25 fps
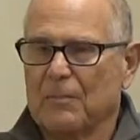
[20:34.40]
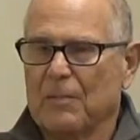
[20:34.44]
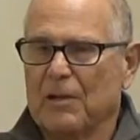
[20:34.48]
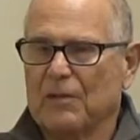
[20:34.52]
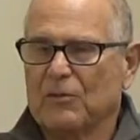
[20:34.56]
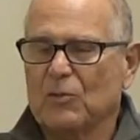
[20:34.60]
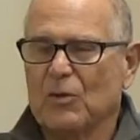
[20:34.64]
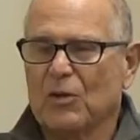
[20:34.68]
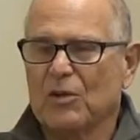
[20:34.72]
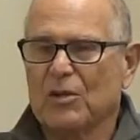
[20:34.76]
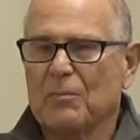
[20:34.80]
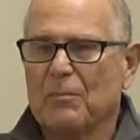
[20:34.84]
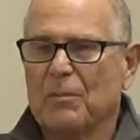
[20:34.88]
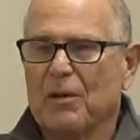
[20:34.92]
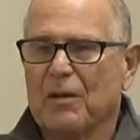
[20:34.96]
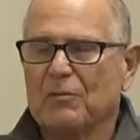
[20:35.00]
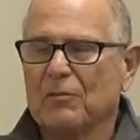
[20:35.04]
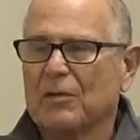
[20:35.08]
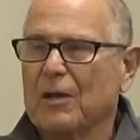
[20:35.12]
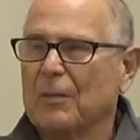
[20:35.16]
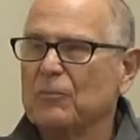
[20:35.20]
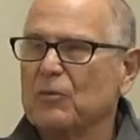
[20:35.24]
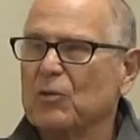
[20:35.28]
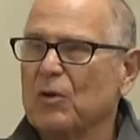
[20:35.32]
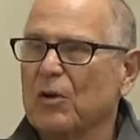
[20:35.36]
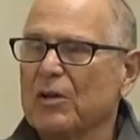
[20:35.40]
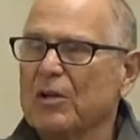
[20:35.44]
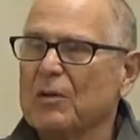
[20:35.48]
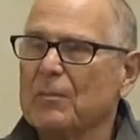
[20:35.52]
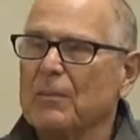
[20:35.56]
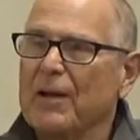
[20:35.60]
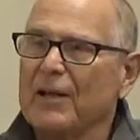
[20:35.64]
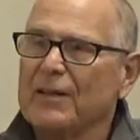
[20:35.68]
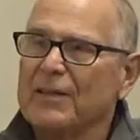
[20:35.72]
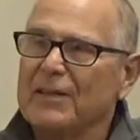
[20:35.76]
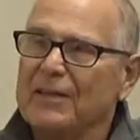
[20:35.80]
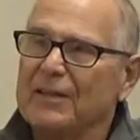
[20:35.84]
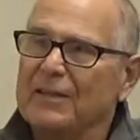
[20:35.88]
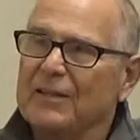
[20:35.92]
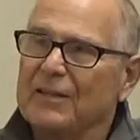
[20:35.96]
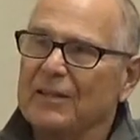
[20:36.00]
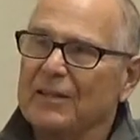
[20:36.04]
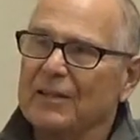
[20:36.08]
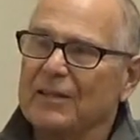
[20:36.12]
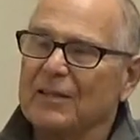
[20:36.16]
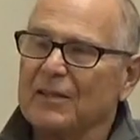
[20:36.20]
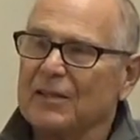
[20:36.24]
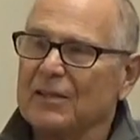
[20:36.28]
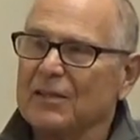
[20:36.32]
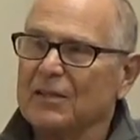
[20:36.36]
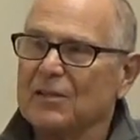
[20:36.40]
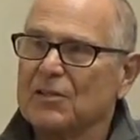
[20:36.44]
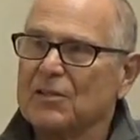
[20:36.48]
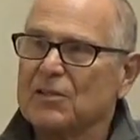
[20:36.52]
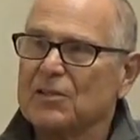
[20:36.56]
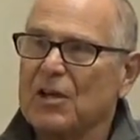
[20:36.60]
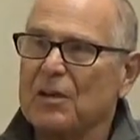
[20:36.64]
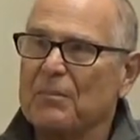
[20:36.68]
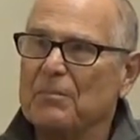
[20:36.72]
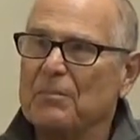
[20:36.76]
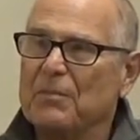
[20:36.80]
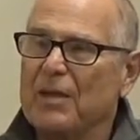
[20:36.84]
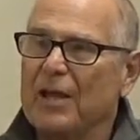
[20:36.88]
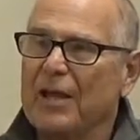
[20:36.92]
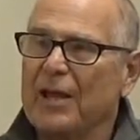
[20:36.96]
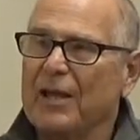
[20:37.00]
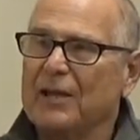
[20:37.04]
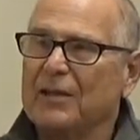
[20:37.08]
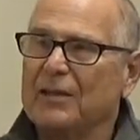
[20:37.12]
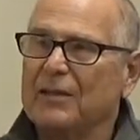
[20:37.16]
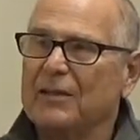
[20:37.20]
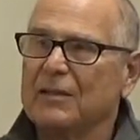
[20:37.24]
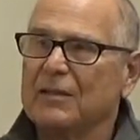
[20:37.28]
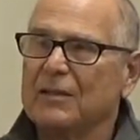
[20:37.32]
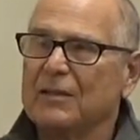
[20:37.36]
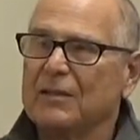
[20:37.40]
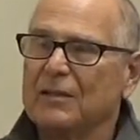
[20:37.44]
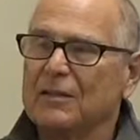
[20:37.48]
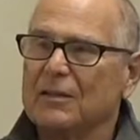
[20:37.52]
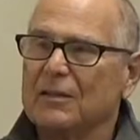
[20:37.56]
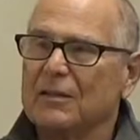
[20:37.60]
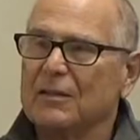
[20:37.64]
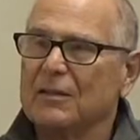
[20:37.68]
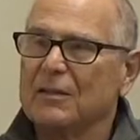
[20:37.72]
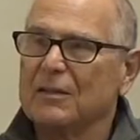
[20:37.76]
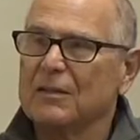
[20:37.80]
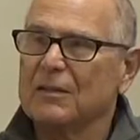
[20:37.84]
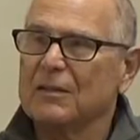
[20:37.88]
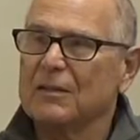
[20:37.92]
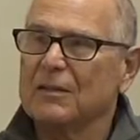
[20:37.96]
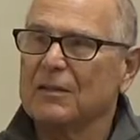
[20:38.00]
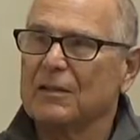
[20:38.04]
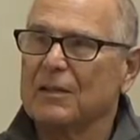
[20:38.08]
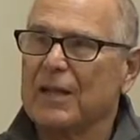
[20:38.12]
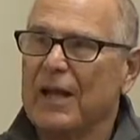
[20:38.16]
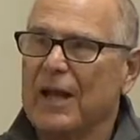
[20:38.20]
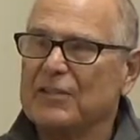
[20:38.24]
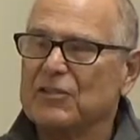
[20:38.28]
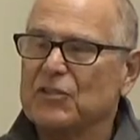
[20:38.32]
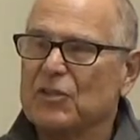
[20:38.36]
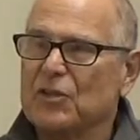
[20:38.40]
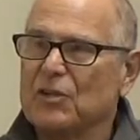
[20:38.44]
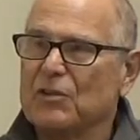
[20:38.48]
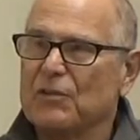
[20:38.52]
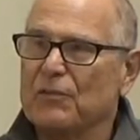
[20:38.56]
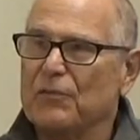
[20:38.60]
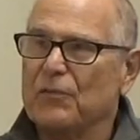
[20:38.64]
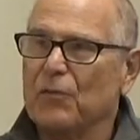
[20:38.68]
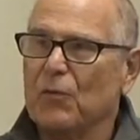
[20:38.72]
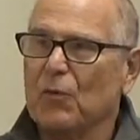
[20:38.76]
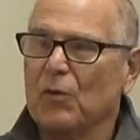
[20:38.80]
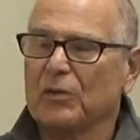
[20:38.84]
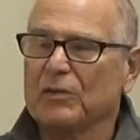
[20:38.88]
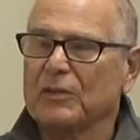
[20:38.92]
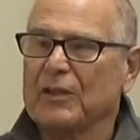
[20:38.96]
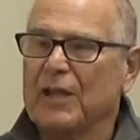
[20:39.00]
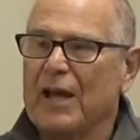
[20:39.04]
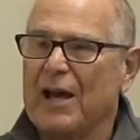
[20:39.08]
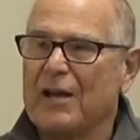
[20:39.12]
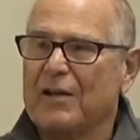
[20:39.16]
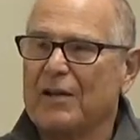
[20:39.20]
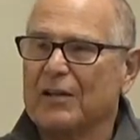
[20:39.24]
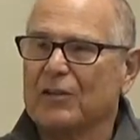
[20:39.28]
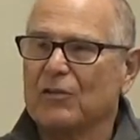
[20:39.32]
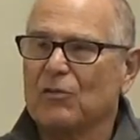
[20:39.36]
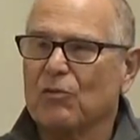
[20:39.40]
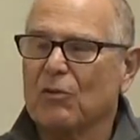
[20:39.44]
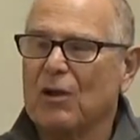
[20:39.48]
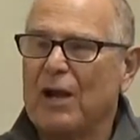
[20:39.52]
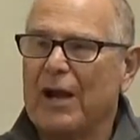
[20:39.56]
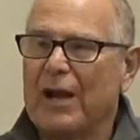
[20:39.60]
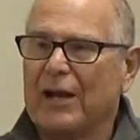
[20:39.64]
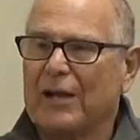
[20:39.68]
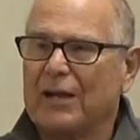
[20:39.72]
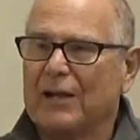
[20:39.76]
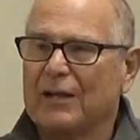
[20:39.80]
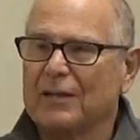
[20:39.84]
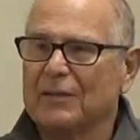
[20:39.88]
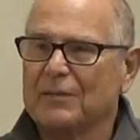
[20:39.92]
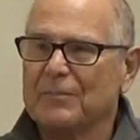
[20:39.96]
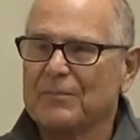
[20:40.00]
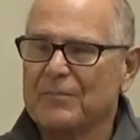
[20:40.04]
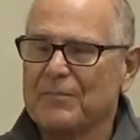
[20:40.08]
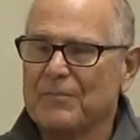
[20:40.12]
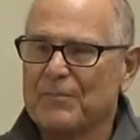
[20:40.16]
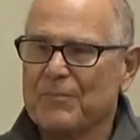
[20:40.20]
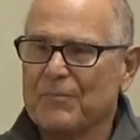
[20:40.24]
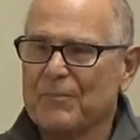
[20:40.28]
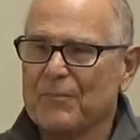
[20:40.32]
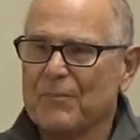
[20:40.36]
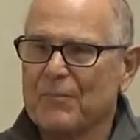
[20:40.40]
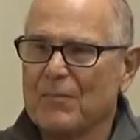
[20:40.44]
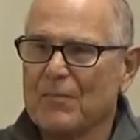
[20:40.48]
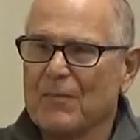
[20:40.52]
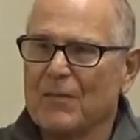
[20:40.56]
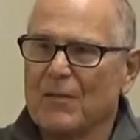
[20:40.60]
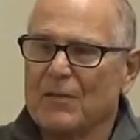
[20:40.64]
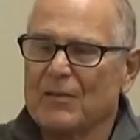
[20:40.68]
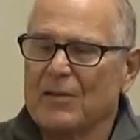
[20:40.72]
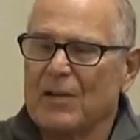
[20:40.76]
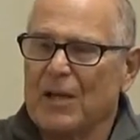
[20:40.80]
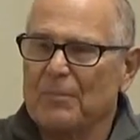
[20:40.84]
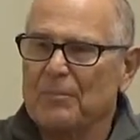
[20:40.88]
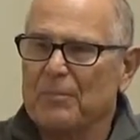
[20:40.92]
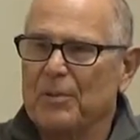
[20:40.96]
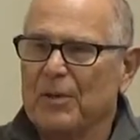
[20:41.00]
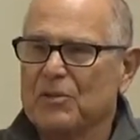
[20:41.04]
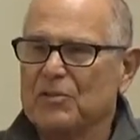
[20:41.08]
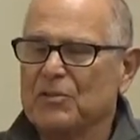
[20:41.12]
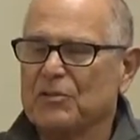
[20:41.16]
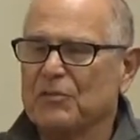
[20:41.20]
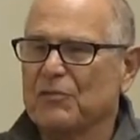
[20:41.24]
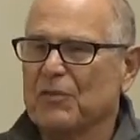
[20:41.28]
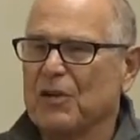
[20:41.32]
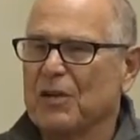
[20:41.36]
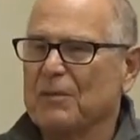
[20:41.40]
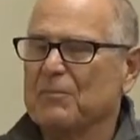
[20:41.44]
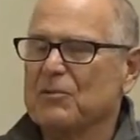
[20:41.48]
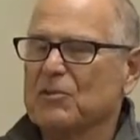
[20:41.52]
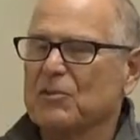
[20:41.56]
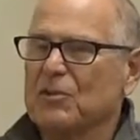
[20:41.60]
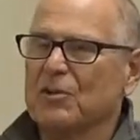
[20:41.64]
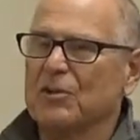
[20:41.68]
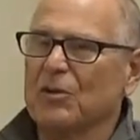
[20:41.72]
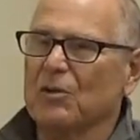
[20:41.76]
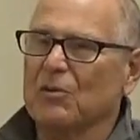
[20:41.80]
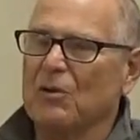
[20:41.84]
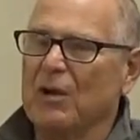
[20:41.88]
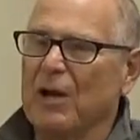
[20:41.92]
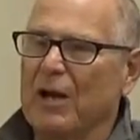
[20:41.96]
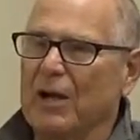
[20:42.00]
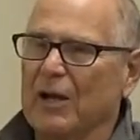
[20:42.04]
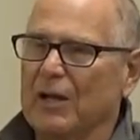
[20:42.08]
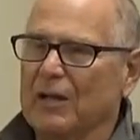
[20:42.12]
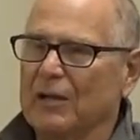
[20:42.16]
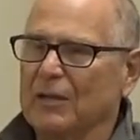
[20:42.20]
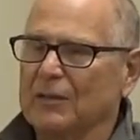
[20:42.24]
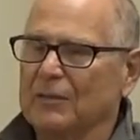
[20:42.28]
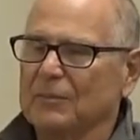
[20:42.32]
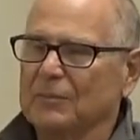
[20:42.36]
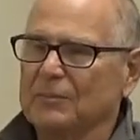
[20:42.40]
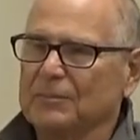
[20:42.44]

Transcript: I'm talking about, I'm talking about someday that's gonna fall down and crack. That picture frame is gonna crack.